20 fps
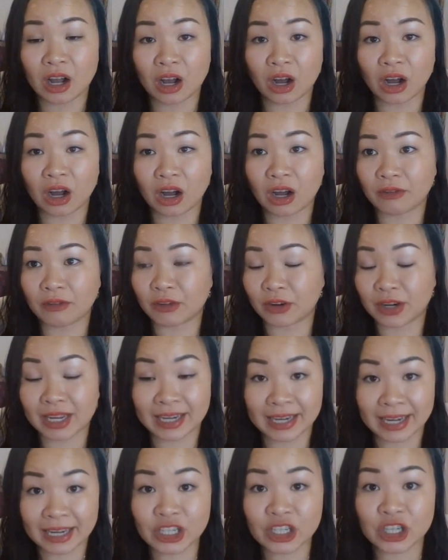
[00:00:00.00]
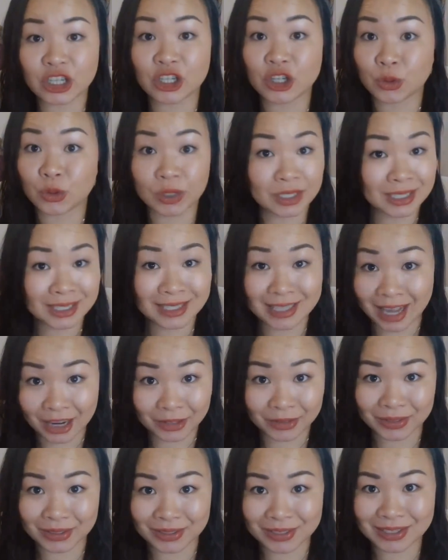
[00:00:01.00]
of our connection to our
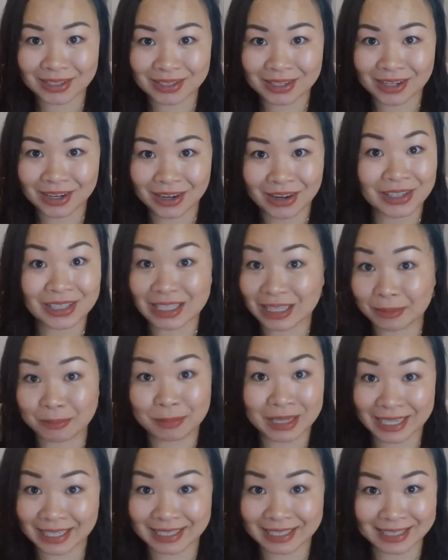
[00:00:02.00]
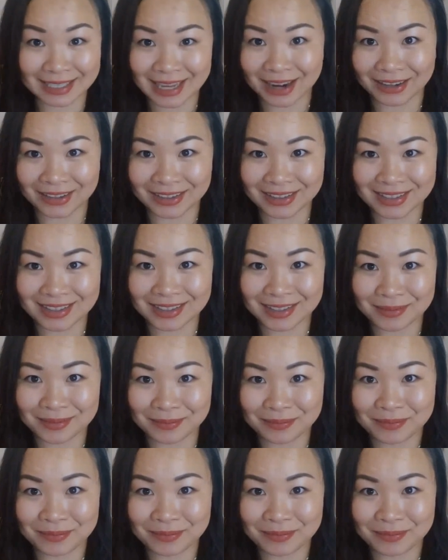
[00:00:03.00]
desires, our deepening desires.